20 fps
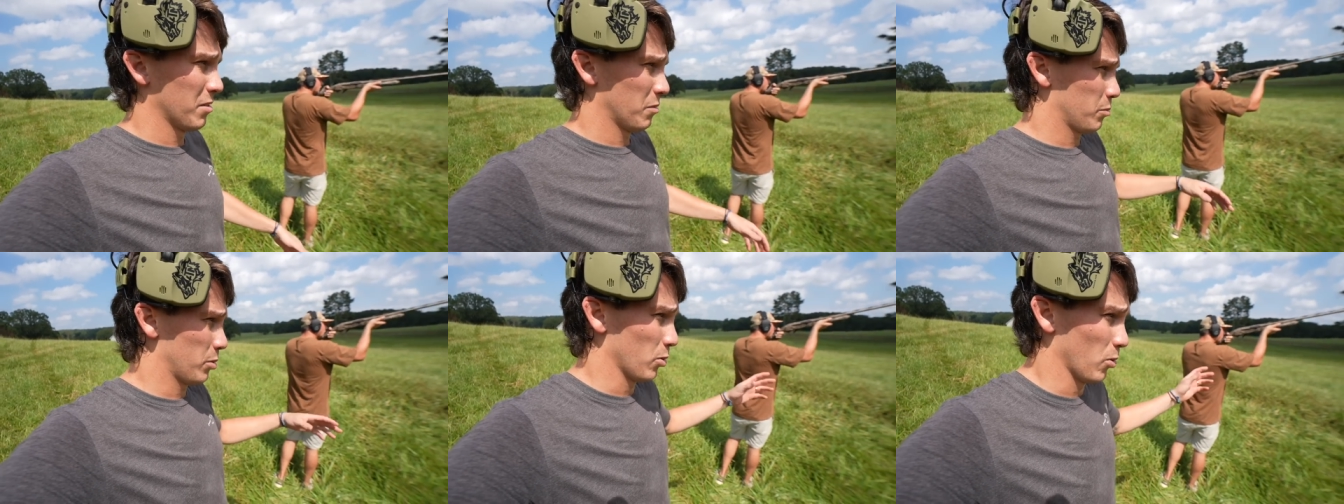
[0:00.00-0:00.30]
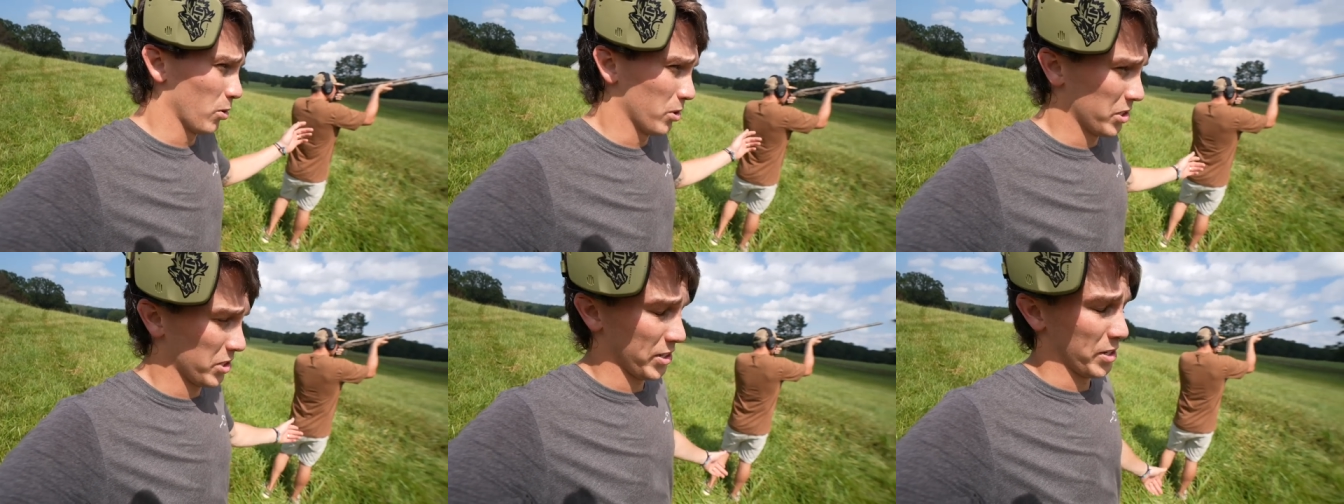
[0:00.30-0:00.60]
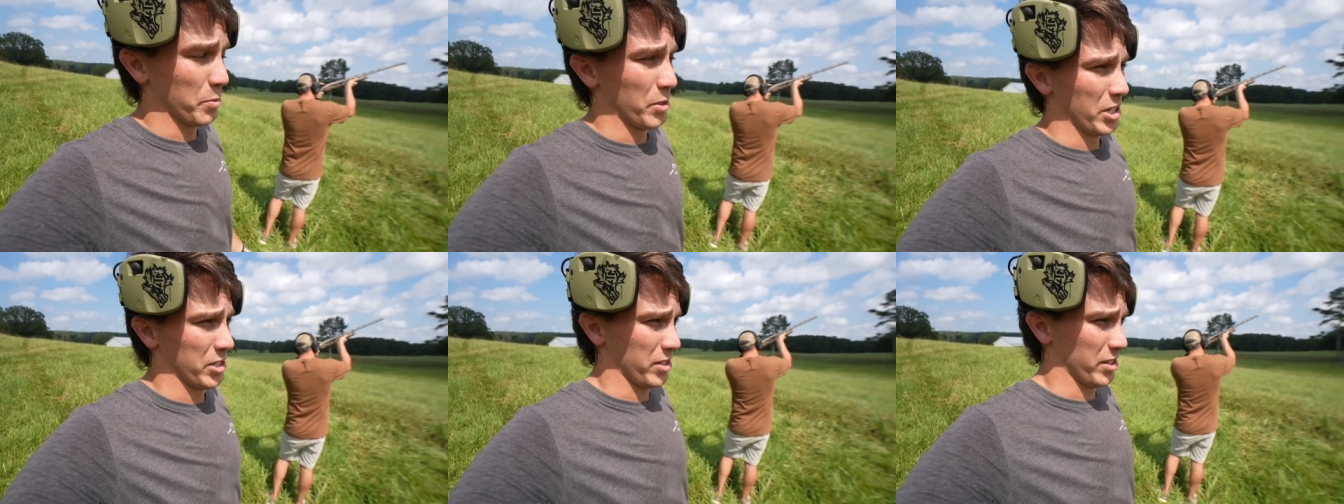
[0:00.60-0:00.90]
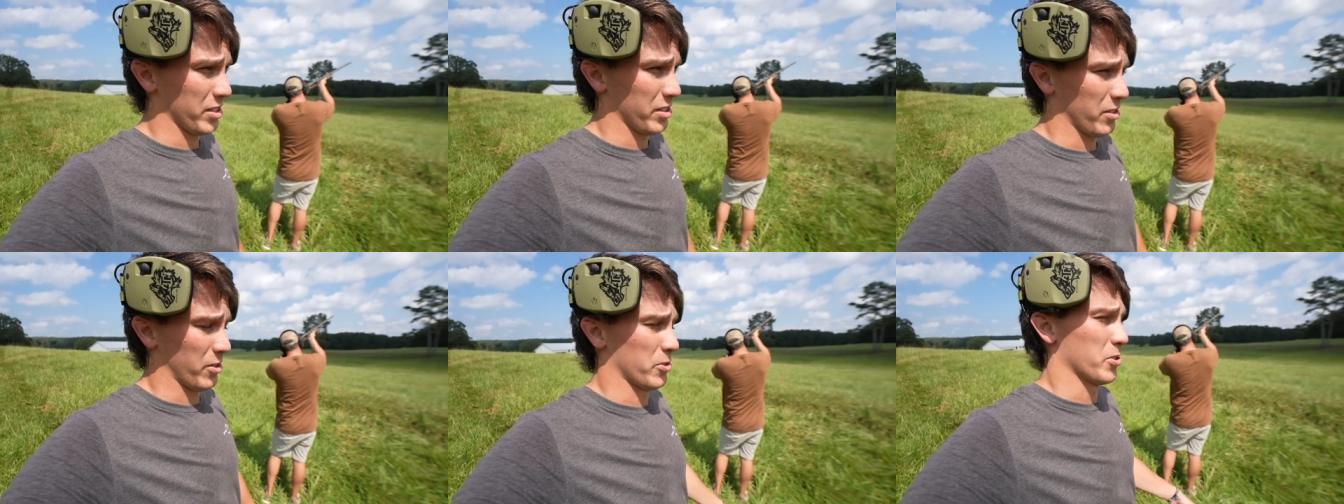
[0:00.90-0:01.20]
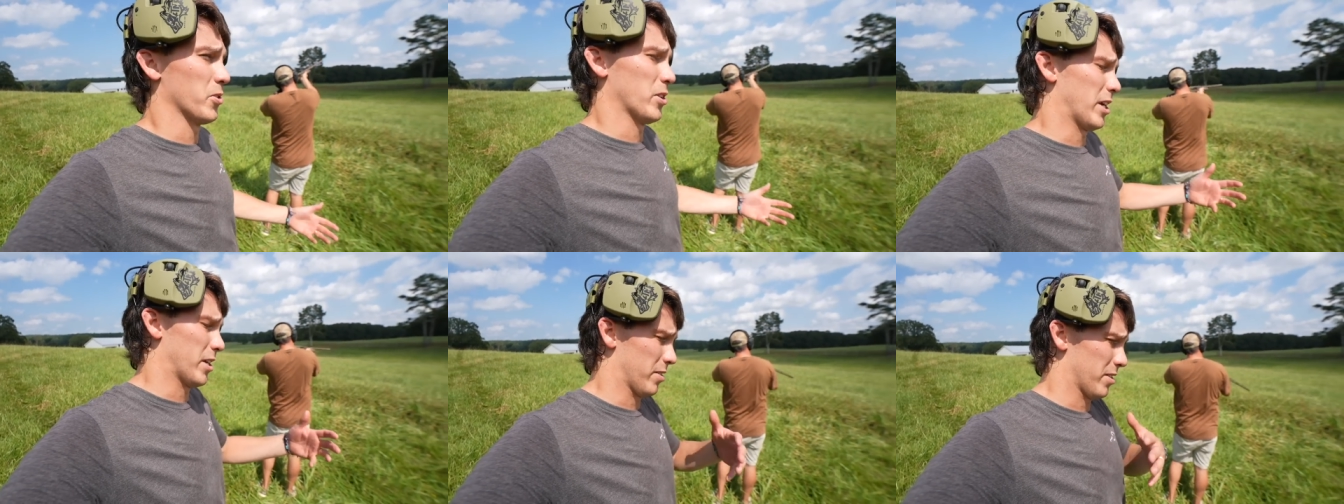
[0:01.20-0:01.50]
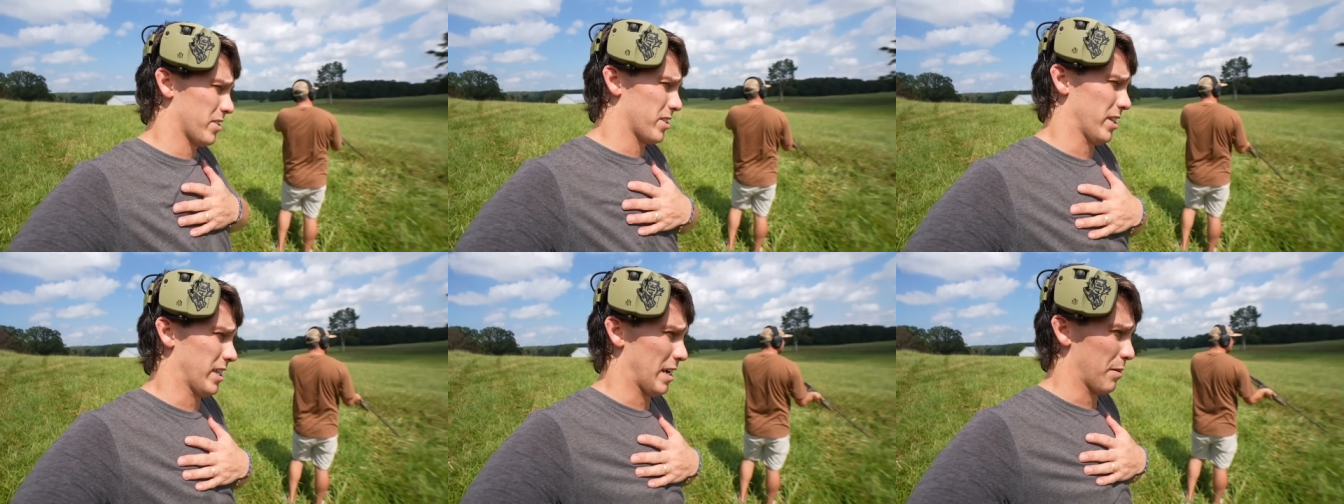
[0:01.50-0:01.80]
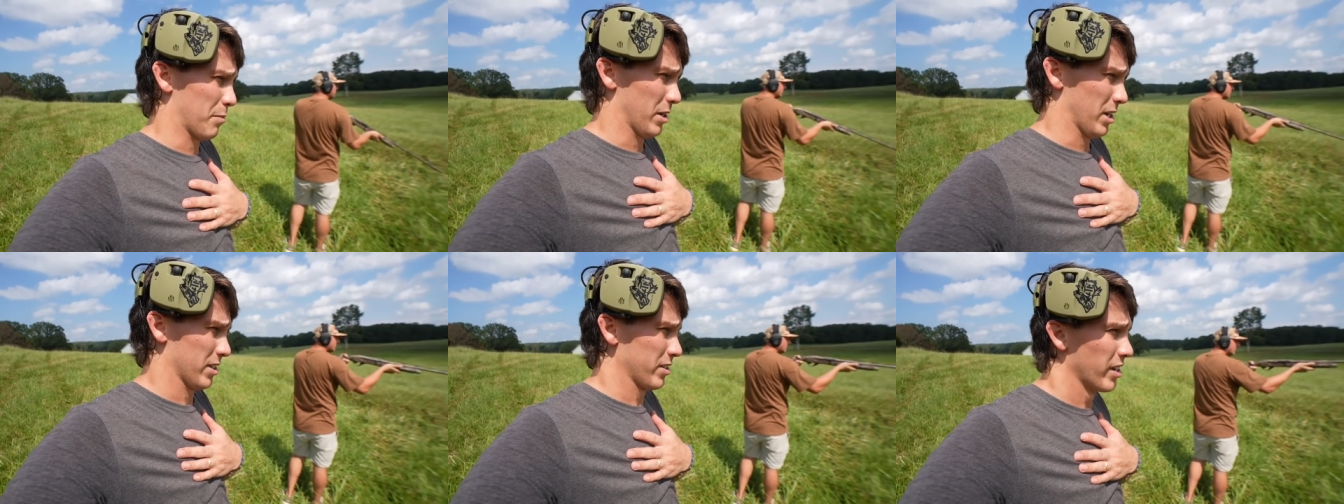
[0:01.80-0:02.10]
pull until he misses, or till I, till I
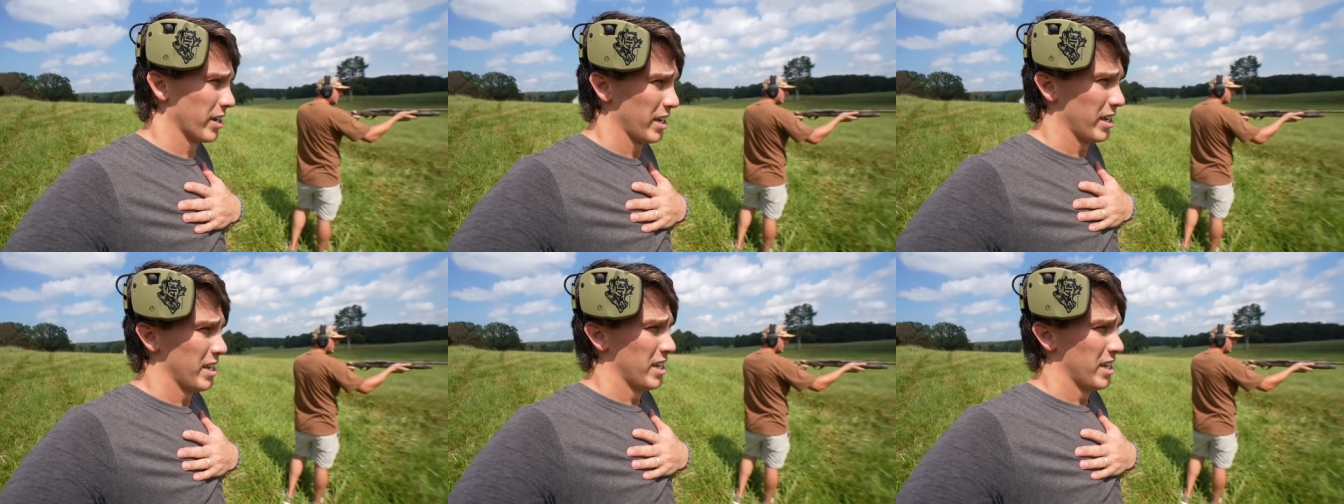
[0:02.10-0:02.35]
miss.